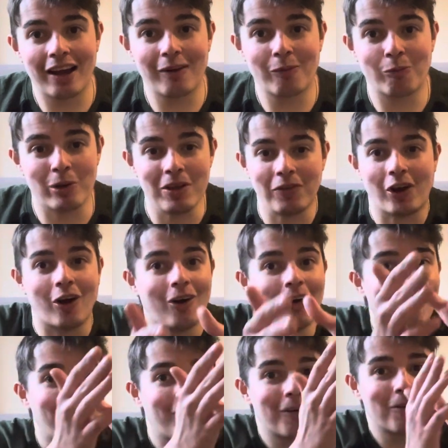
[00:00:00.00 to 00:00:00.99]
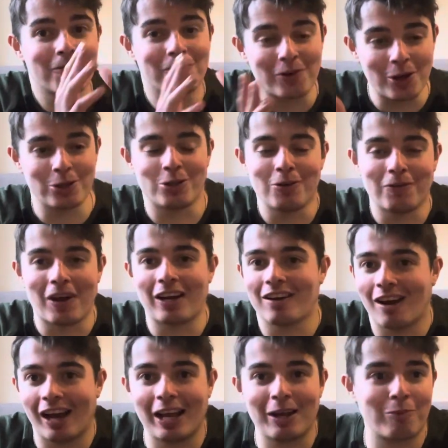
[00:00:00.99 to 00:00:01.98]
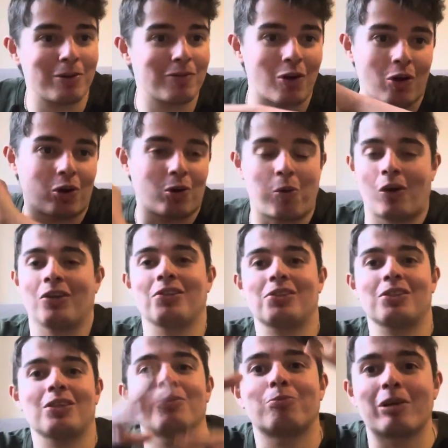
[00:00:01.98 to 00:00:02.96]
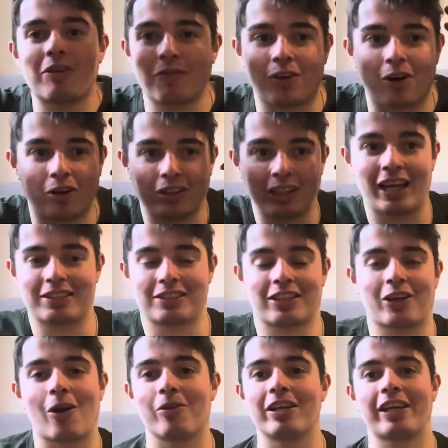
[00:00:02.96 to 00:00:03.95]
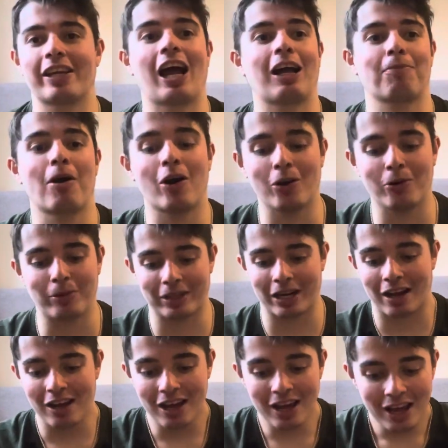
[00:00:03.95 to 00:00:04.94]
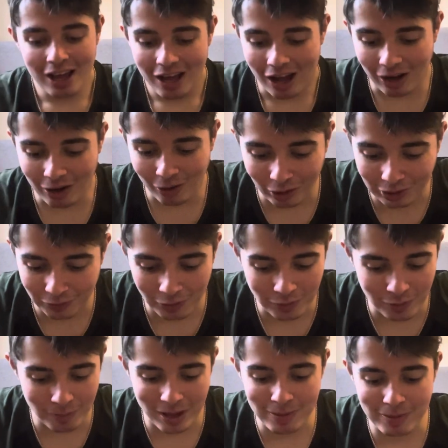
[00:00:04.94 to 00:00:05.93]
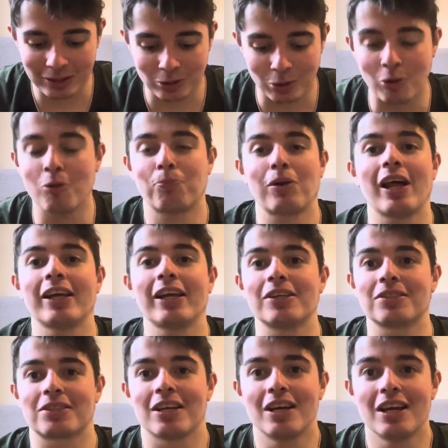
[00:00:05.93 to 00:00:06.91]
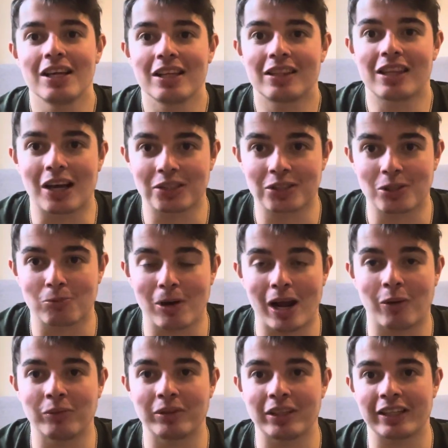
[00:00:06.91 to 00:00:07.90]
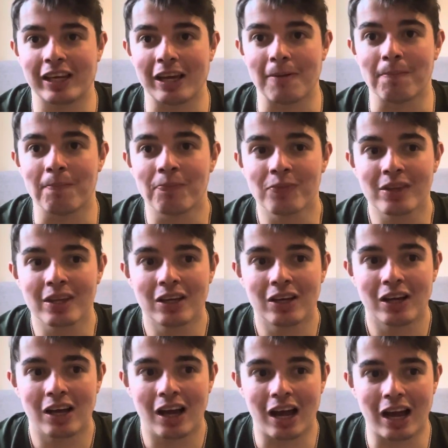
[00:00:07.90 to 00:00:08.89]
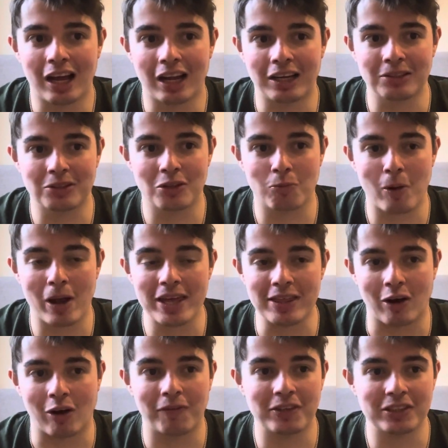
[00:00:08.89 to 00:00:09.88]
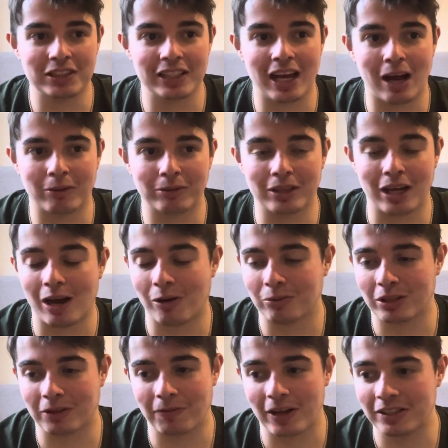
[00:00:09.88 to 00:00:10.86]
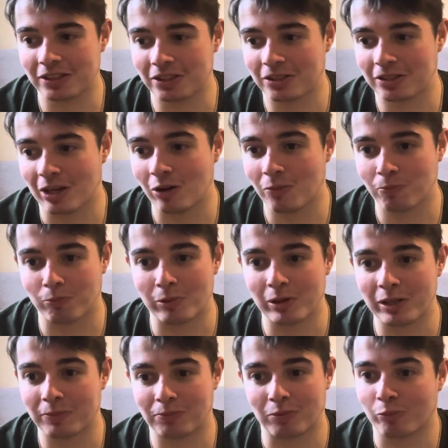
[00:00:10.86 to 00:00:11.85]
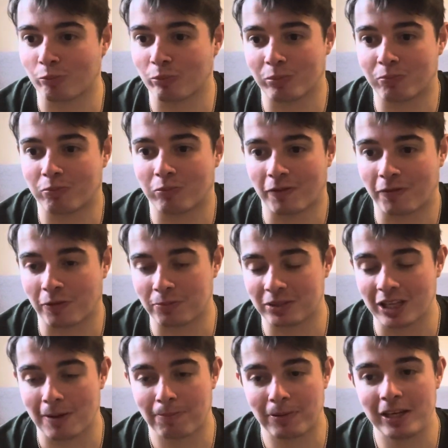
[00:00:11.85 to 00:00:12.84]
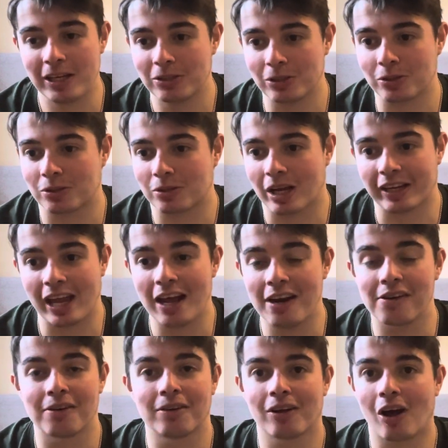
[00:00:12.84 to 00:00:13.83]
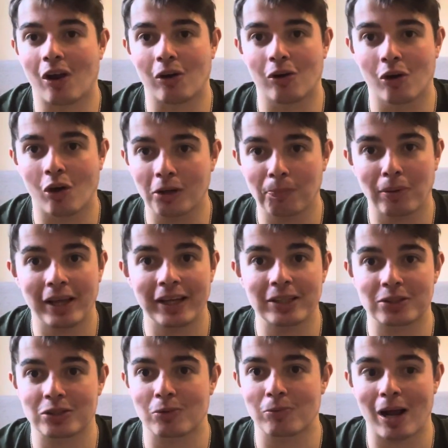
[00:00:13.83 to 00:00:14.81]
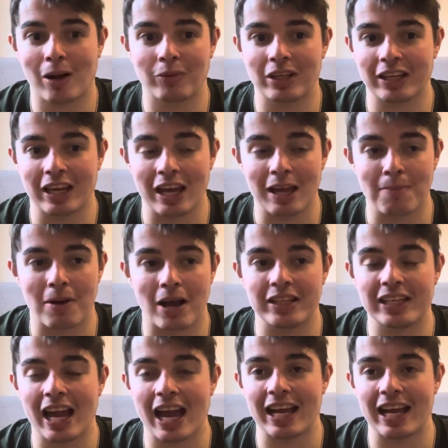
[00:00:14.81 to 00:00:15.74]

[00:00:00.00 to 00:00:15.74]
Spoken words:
We've got Virgil van Dijk, we've got Kwanzaa, we've got like Cody Gakpo and a lot of other maybe tall players that are surrounding him. And the way that obviously our defence is set up from set pieces, again, a lot of players surrounding him, and yet